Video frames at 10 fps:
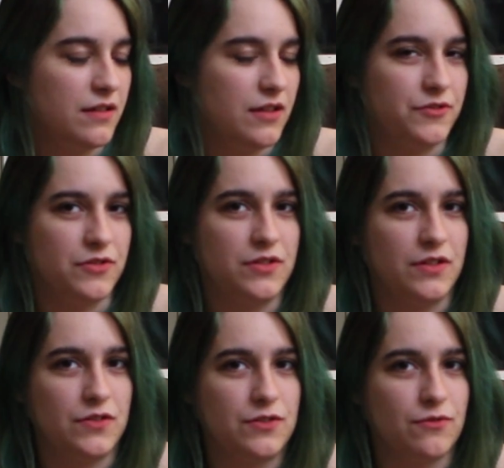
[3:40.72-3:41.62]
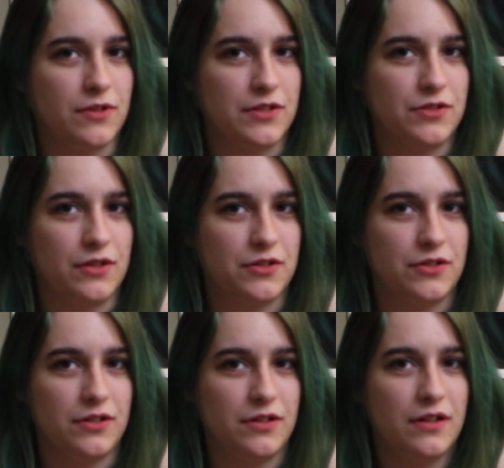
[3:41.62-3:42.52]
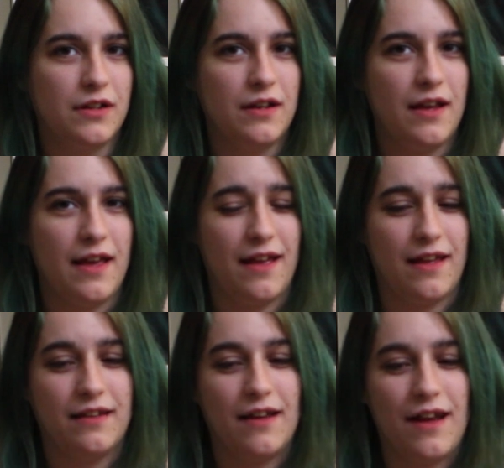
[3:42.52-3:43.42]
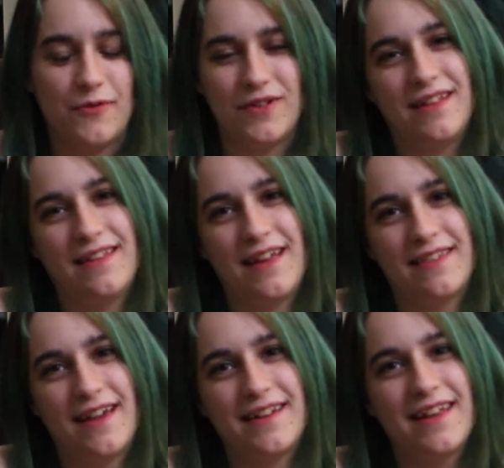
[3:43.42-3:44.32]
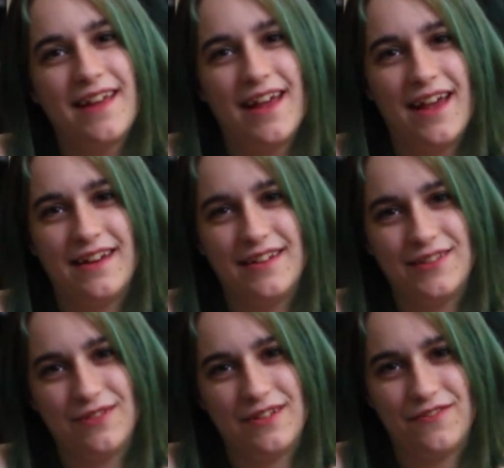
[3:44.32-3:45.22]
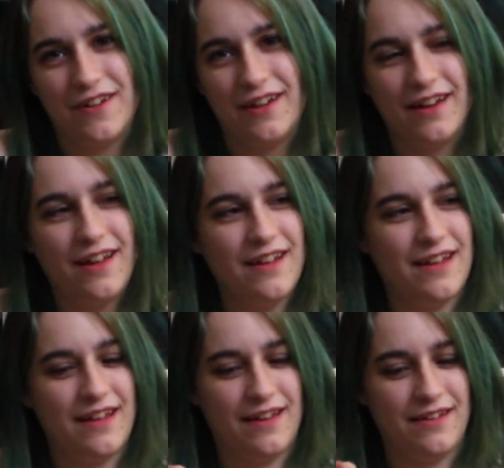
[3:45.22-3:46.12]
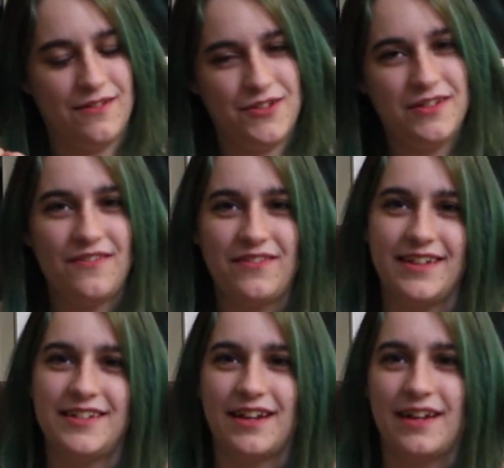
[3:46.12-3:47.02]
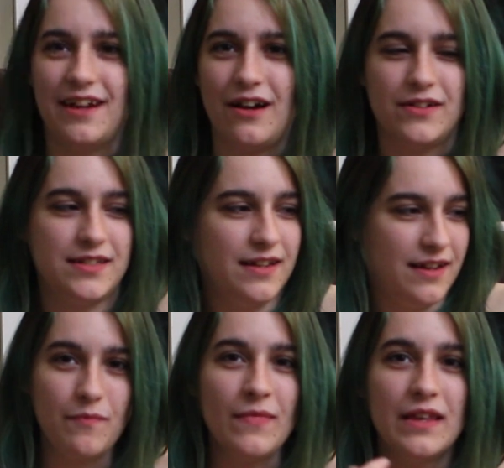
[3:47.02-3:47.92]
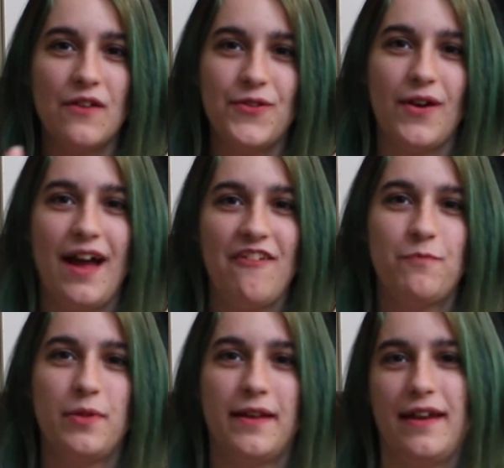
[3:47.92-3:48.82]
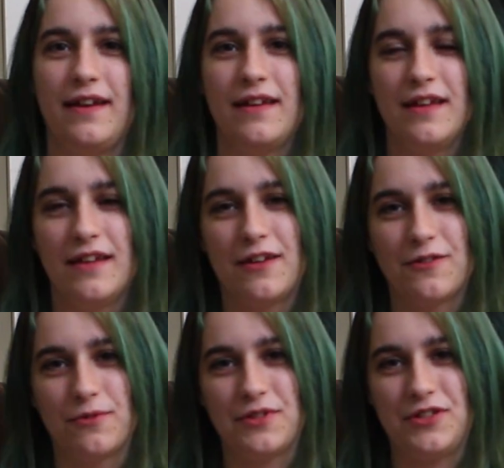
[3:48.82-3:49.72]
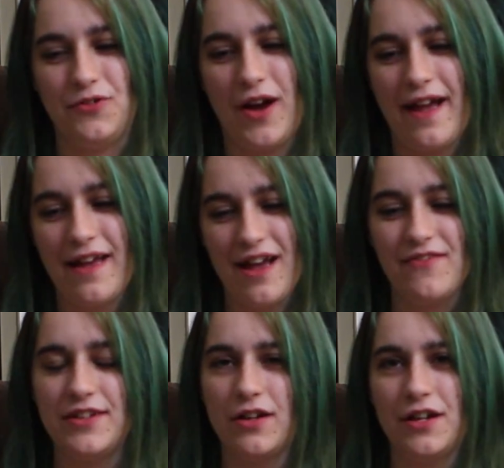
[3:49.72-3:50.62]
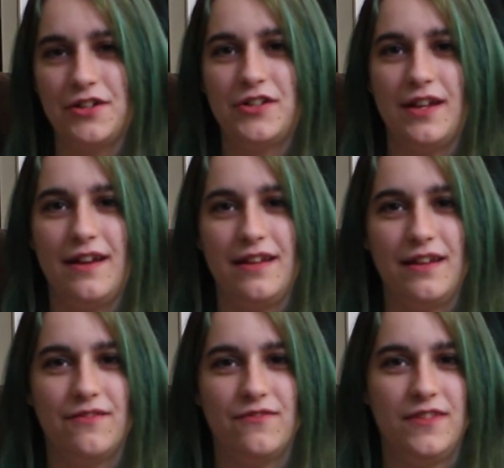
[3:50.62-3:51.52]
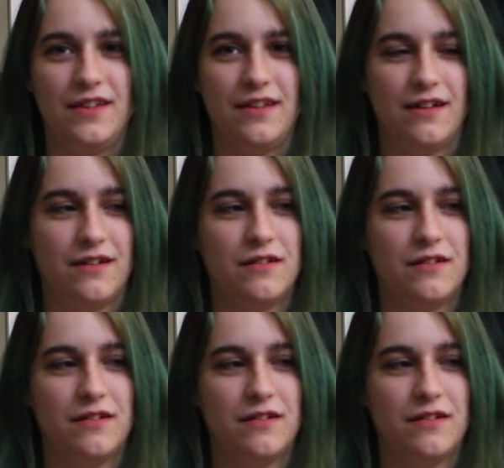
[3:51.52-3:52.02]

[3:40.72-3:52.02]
interesting story structure, and I really like that, and it's really fun, and you should definitely check it out. If you have played Guild Wars 2, I haven't touched any of the